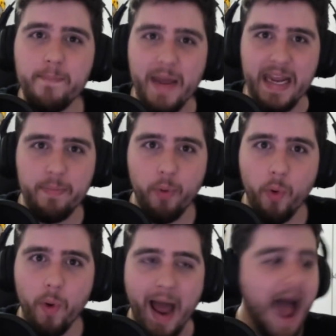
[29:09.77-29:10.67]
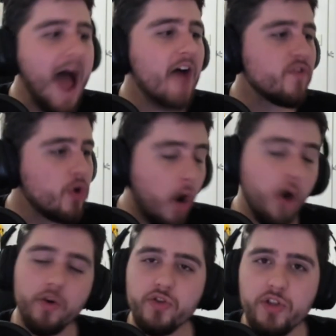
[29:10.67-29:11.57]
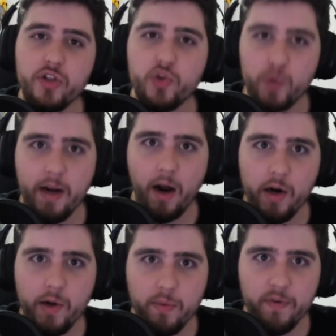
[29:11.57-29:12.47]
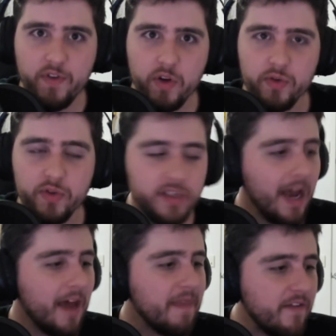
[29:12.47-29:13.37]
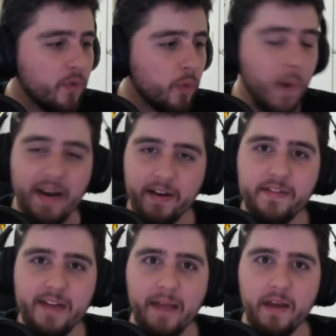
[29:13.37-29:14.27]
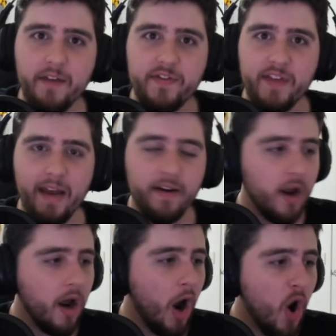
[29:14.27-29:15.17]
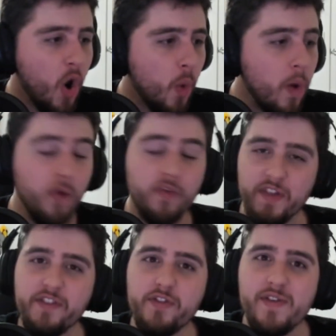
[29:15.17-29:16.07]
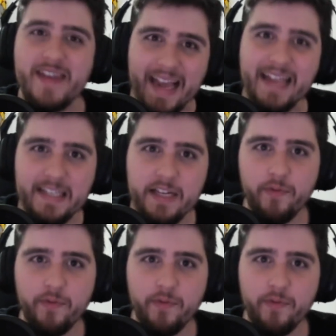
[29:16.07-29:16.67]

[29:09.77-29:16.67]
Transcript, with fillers: people have gone onto the Dreadhunger reviews. They've read it and they've said, well, this negative